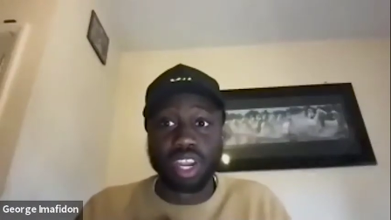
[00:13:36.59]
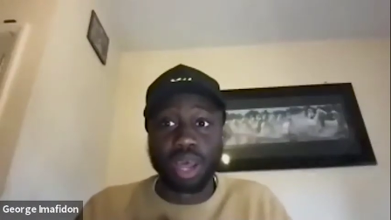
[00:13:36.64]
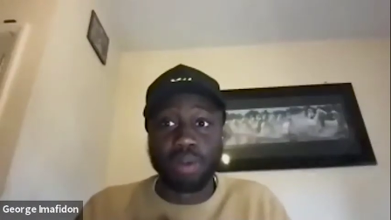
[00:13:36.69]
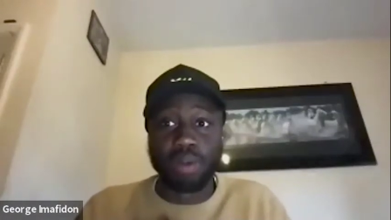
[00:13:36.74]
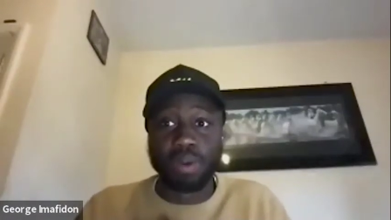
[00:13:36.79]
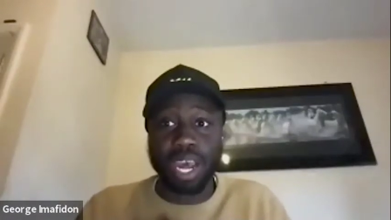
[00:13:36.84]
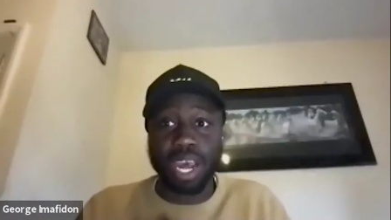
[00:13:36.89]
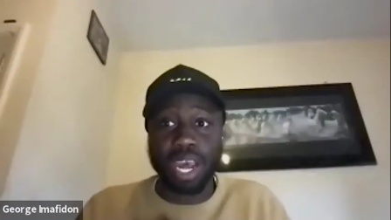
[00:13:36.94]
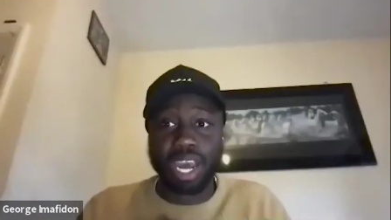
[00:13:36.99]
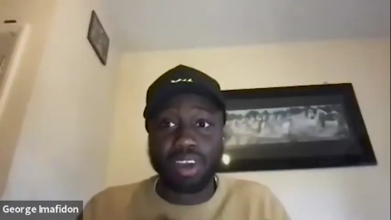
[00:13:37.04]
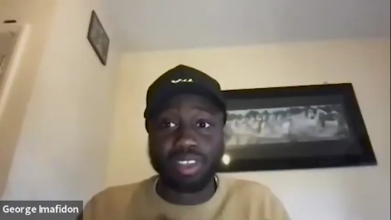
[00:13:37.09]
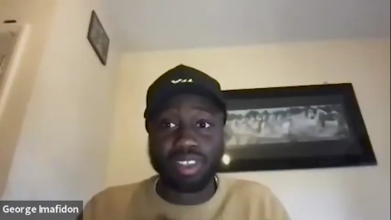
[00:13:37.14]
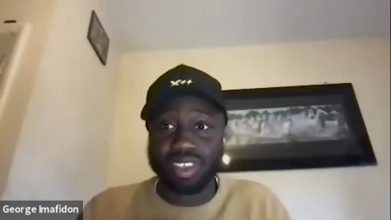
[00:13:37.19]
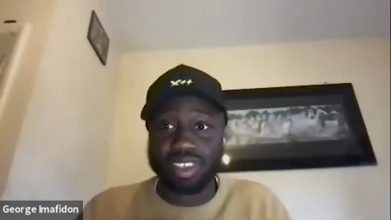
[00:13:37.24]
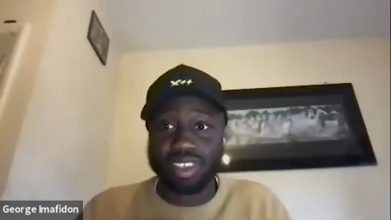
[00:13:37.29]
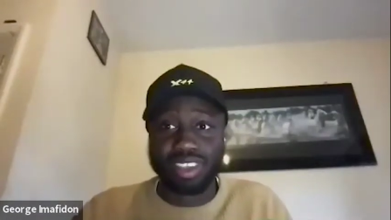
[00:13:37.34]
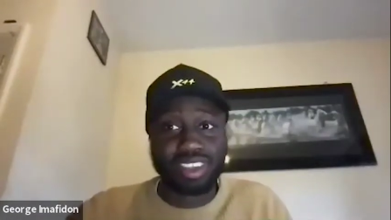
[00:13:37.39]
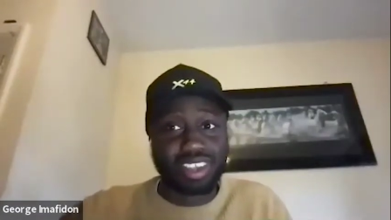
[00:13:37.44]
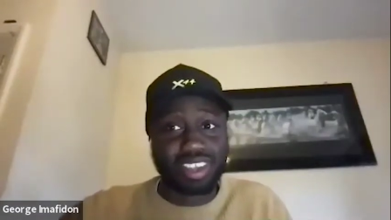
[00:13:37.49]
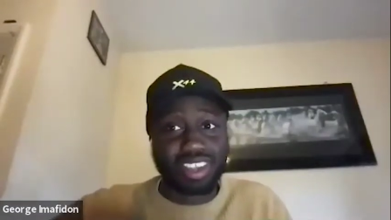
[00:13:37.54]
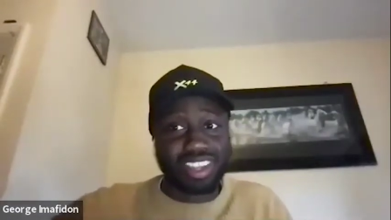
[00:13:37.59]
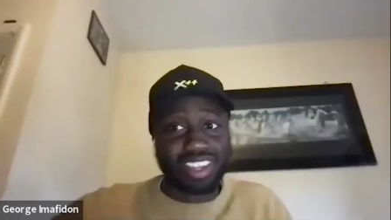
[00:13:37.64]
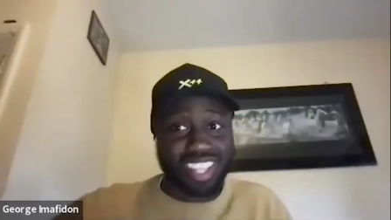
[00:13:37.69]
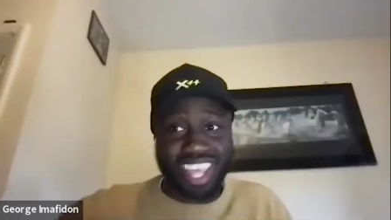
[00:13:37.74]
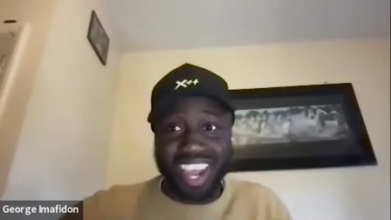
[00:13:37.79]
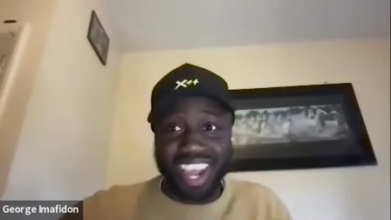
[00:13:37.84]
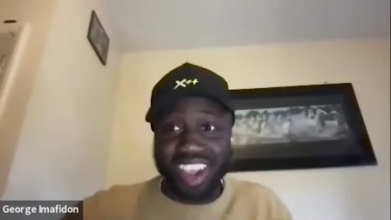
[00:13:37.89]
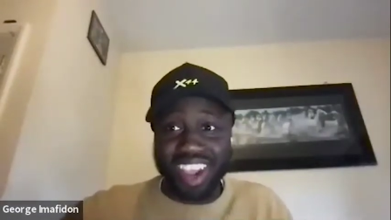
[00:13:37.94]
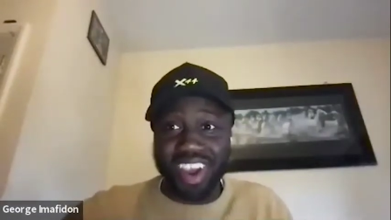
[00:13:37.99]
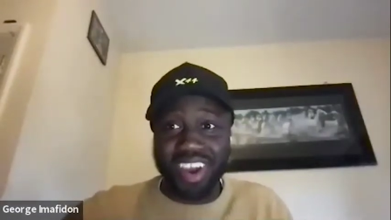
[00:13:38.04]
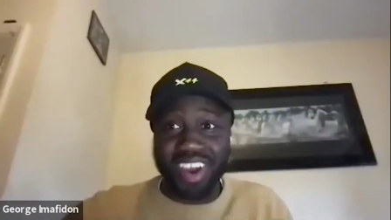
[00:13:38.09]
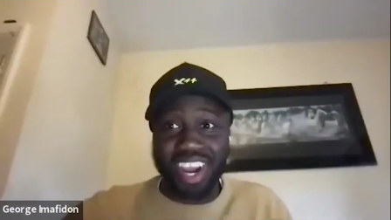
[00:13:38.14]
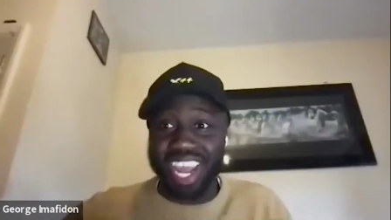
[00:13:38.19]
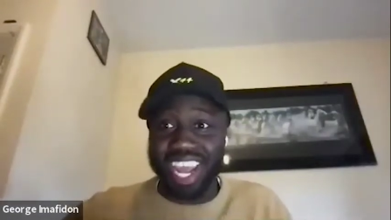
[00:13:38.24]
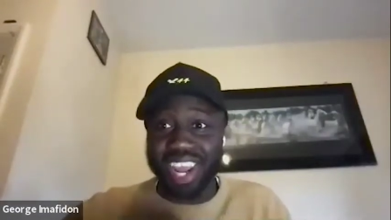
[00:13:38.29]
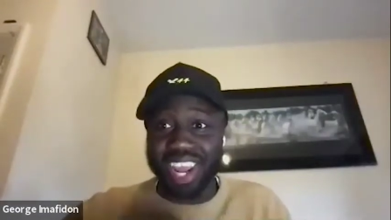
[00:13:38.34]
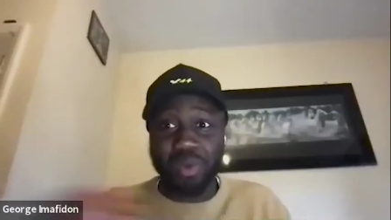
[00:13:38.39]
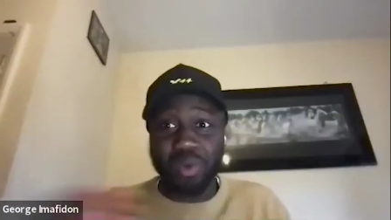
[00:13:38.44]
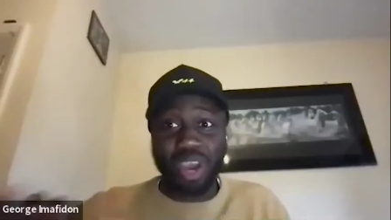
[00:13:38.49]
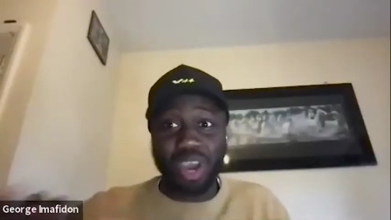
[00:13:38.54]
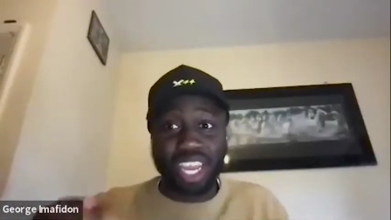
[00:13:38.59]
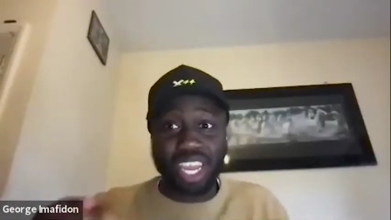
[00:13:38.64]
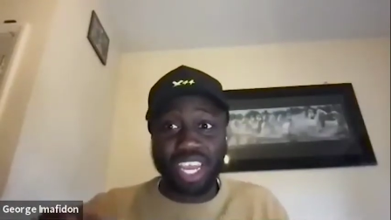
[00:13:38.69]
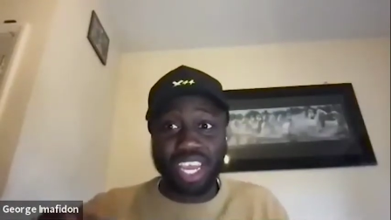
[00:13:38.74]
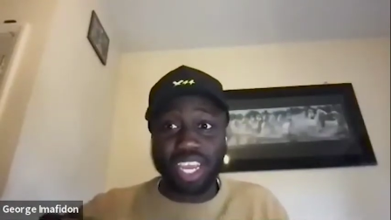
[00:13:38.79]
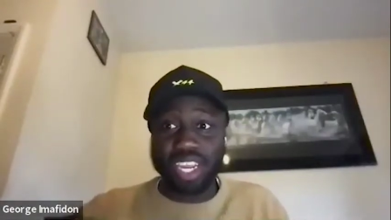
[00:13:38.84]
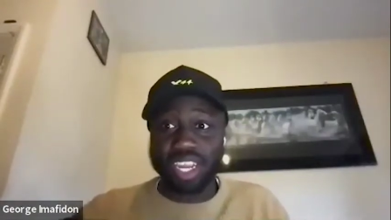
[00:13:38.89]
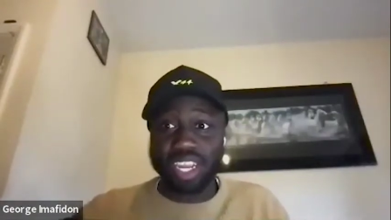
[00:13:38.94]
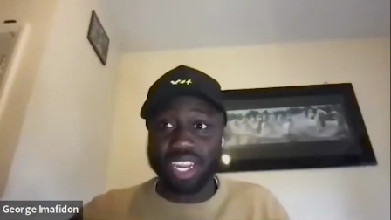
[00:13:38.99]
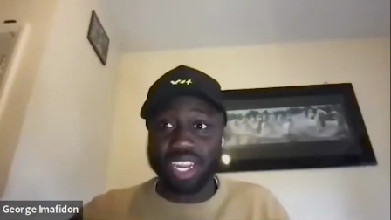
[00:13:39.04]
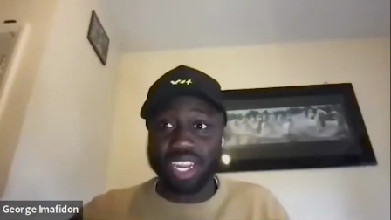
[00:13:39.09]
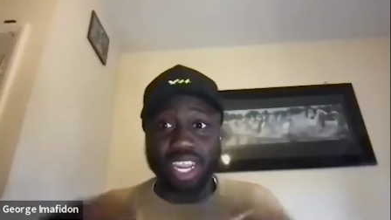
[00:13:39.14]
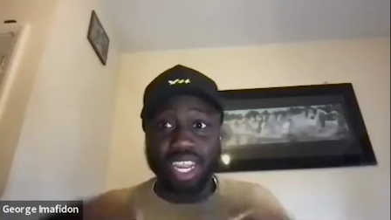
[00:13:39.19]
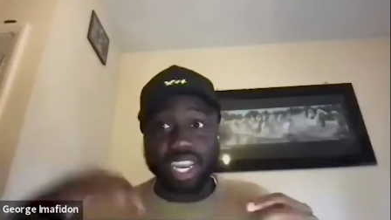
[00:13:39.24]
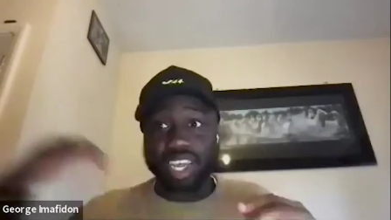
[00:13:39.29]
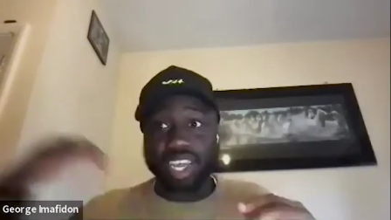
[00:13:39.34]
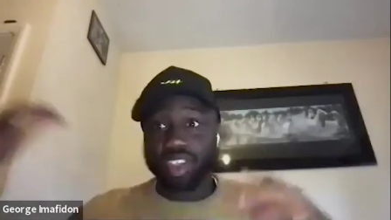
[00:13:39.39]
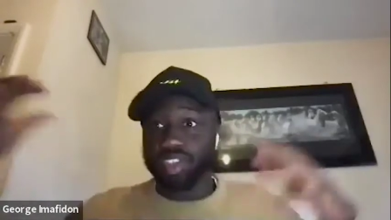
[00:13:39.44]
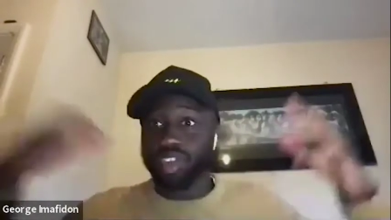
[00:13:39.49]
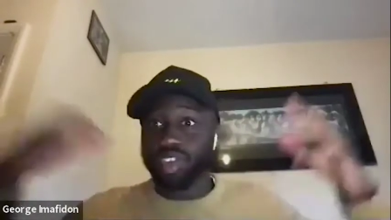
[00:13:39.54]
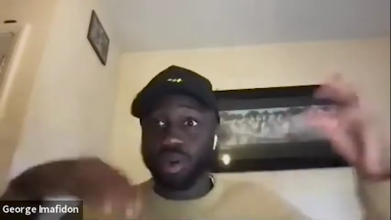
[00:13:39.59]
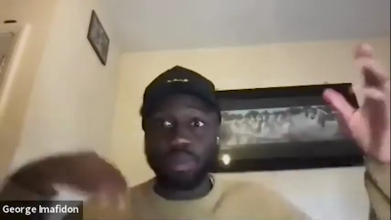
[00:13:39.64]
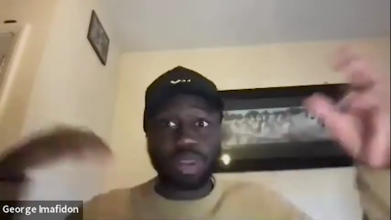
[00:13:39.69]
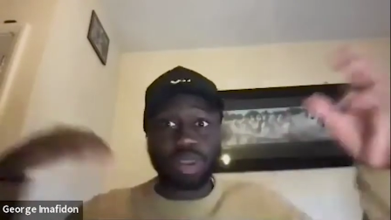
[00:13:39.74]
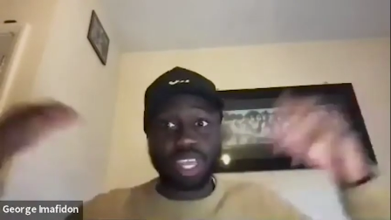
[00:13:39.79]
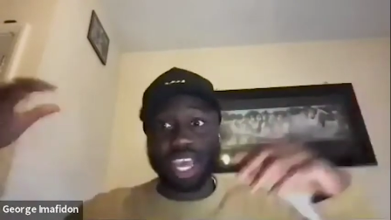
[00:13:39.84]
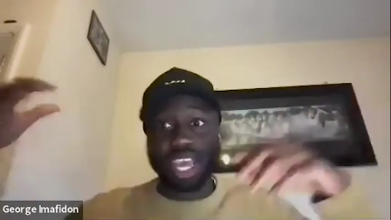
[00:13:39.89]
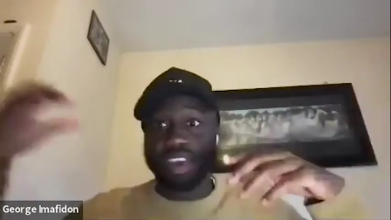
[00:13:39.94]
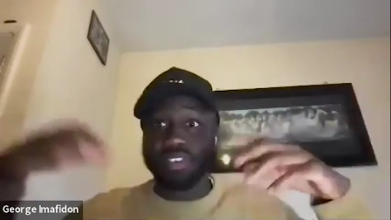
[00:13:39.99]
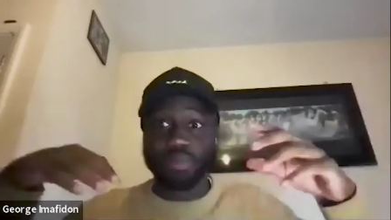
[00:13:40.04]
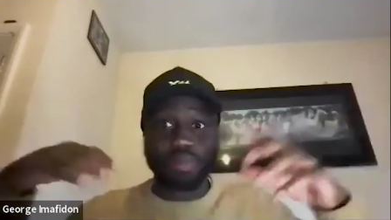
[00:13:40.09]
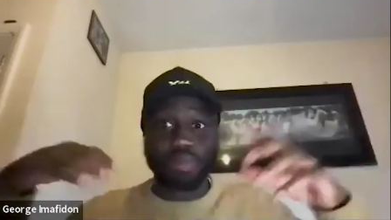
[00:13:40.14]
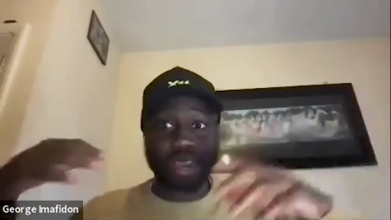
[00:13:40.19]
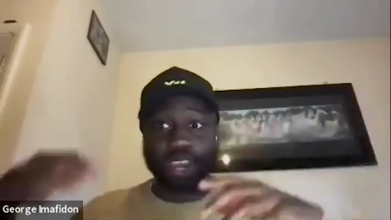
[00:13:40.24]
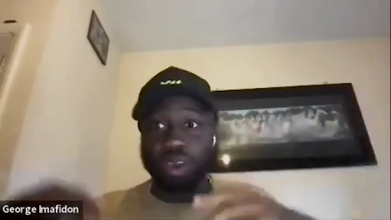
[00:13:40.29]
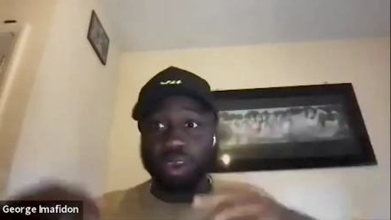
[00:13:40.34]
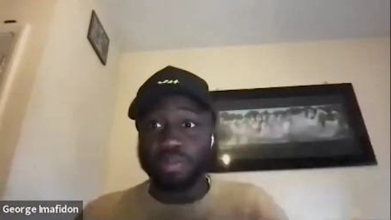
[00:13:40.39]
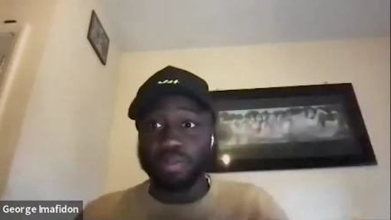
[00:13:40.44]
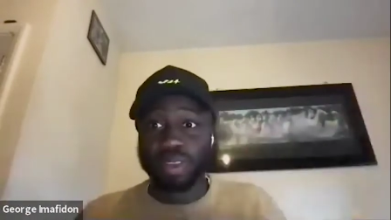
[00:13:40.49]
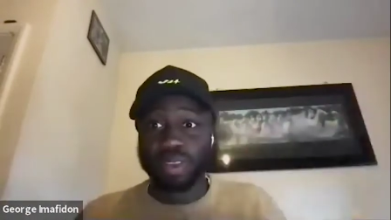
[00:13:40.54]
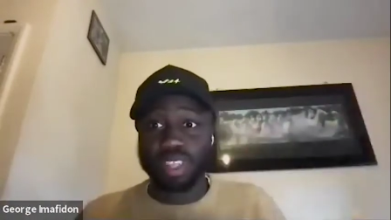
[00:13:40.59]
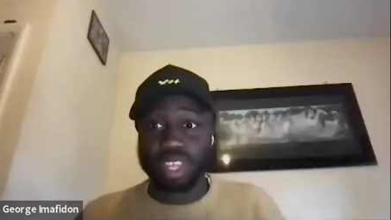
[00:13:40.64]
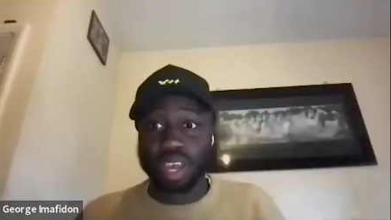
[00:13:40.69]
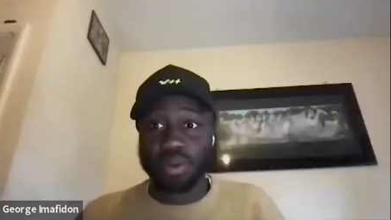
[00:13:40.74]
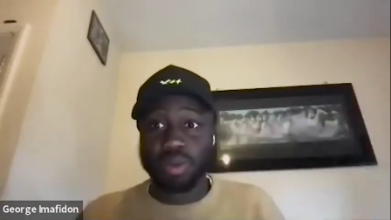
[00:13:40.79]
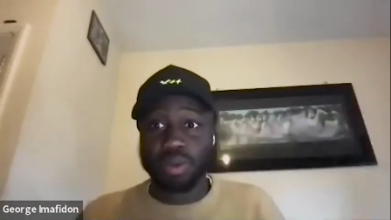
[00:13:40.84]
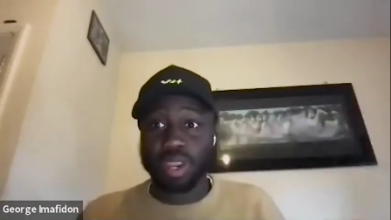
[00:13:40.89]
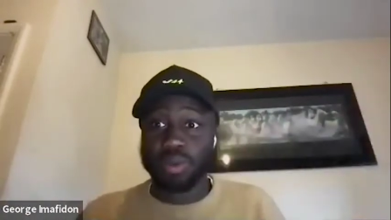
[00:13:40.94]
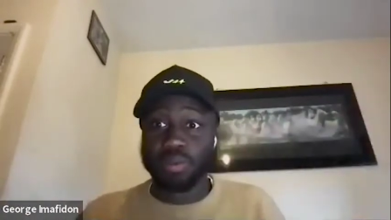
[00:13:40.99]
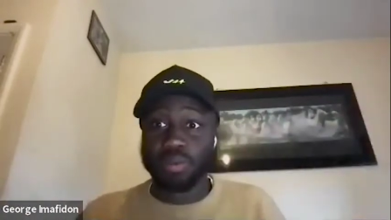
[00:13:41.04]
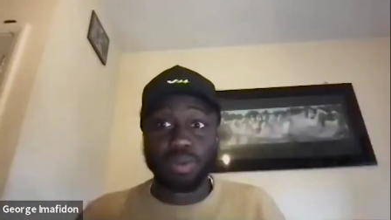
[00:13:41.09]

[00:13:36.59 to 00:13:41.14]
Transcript: As you can see, Clubhouse, they got like they went in and then there's so many other big companies coming in.